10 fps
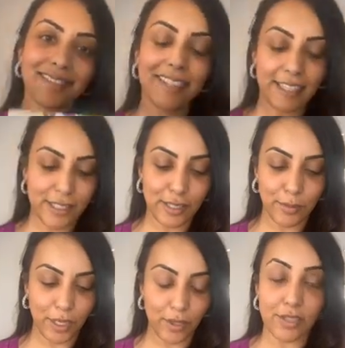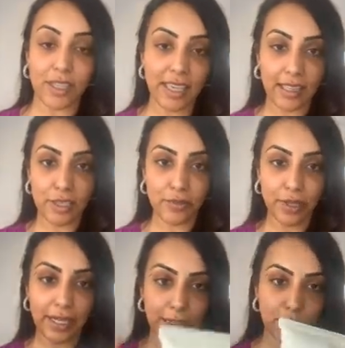It's super cute. So you get this
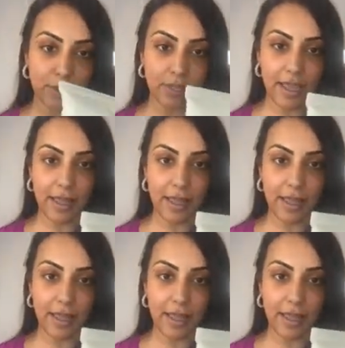free little